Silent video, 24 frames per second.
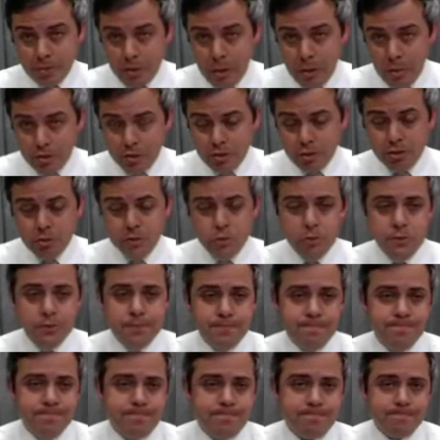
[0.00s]
Public Schools,
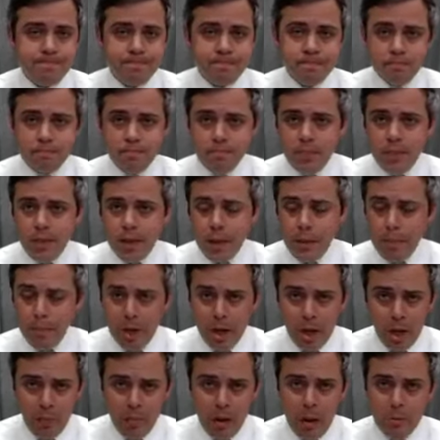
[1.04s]

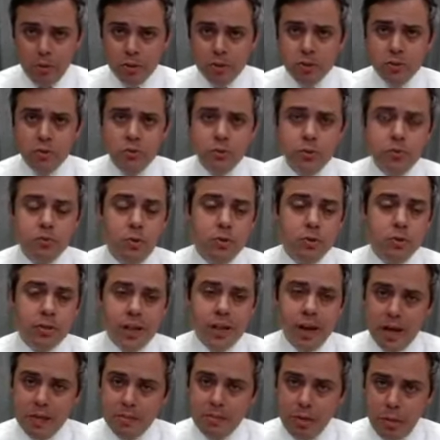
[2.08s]
Petal Public Schools, Forest
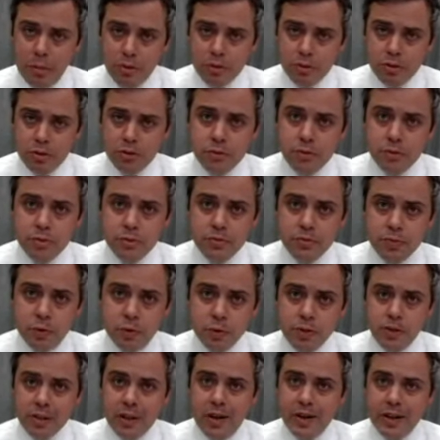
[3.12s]
County Public Schools,
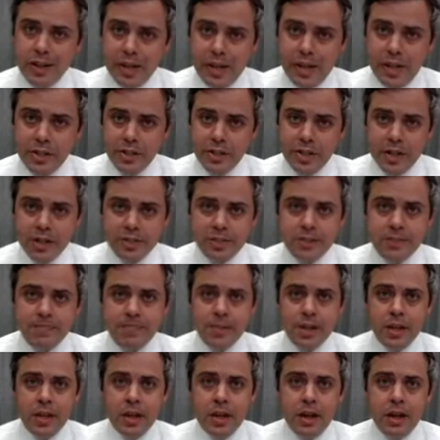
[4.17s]
Forest County AHS.
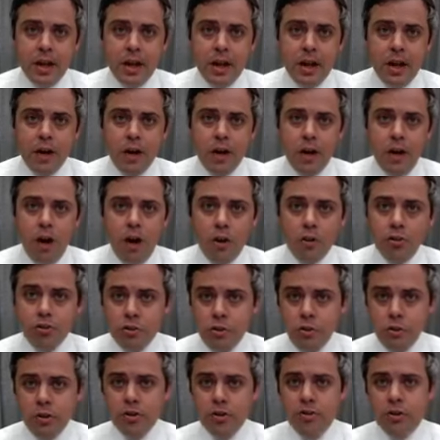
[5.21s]
Our
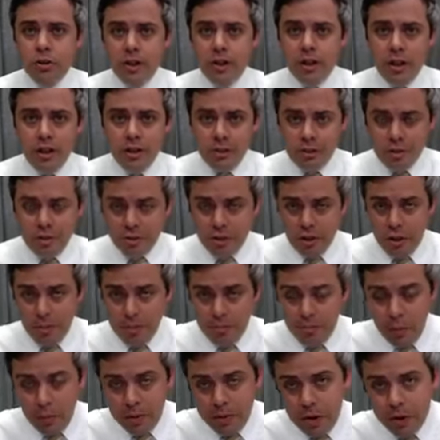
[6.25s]
school district, and I just got off the
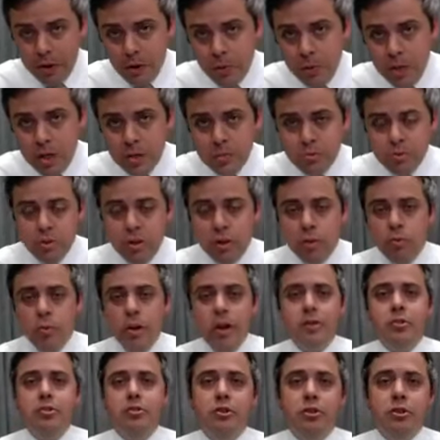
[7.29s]
phone with Dr. Williams, they're
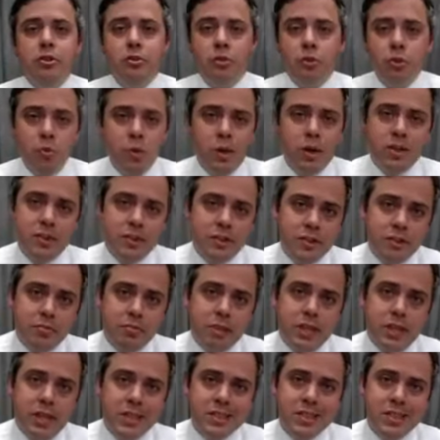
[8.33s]
wrestling through what this
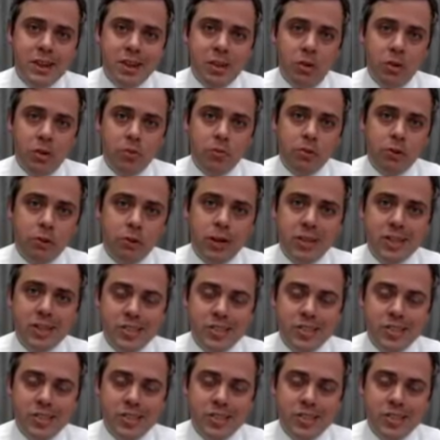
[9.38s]
means, not only for grades